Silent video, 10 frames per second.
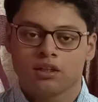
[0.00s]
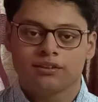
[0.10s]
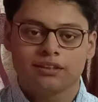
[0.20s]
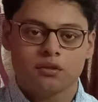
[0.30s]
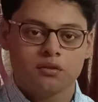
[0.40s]

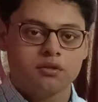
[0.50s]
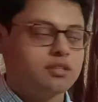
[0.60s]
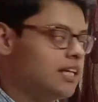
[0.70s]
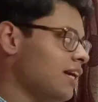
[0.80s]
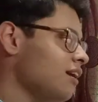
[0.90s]
So
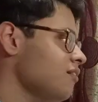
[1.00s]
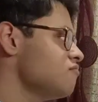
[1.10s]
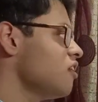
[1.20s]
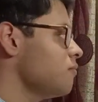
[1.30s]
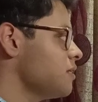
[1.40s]
today
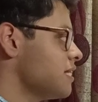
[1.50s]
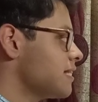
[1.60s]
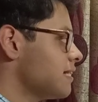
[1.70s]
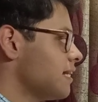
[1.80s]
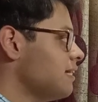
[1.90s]
we will be
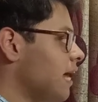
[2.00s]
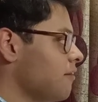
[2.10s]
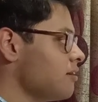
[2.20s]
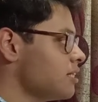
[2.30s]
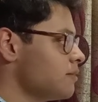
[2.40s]
discussing
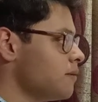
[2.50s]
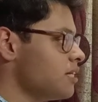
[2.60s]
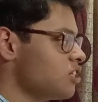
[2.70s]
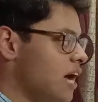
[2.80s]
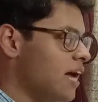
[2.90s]
direct
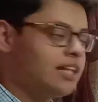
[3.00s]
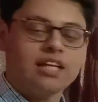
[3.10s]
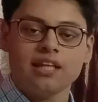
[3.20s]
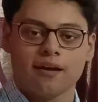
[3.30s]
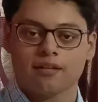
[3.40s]
speech and
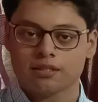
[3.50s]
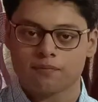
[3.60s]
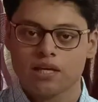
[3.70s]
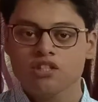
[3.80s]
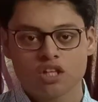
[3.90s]
indirect
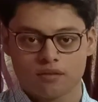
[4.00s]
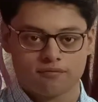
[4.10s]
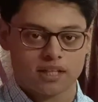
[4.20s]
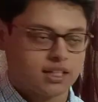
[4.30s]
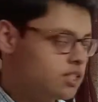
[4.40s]
speech in
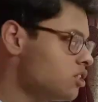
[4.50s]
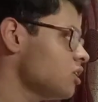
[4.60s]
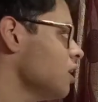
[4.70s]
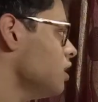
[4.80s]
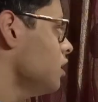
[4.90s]
French.
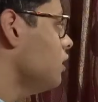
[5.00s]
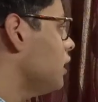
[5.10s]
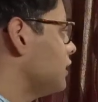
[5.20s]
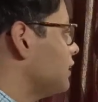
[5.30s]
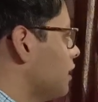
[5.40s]

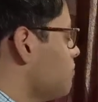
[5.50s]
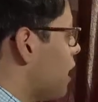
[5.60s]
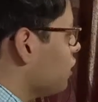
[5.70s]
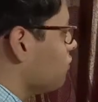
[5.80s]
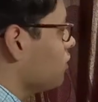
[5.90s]
This is the
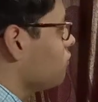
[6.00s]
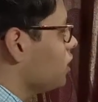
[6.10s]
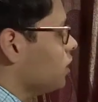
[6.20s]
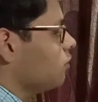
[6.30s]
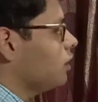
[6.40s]
part 1
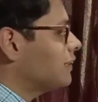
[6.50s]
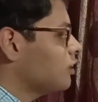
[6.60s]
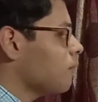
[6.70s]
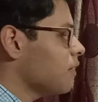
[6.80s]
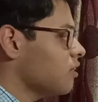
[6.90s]
video. This
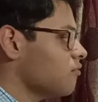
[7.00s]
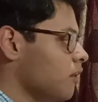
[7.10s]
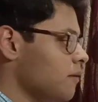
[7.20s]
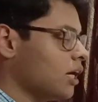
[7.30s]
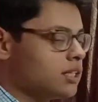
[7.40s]
topic will
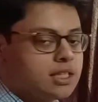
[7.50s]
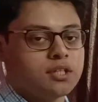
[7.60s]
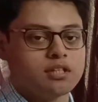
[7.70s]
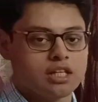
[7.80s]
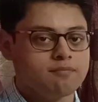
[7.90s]
be
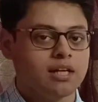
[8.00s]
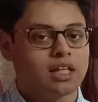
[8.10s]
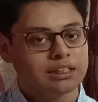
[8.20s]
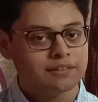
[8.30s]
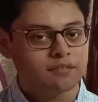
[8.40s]
continued in my
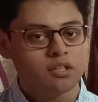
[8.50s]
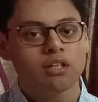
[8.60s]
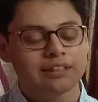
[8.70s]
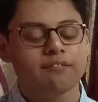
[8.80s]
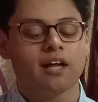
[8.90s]
next video
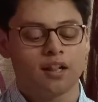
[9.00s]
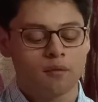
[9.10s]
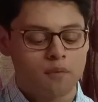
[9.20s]
as well.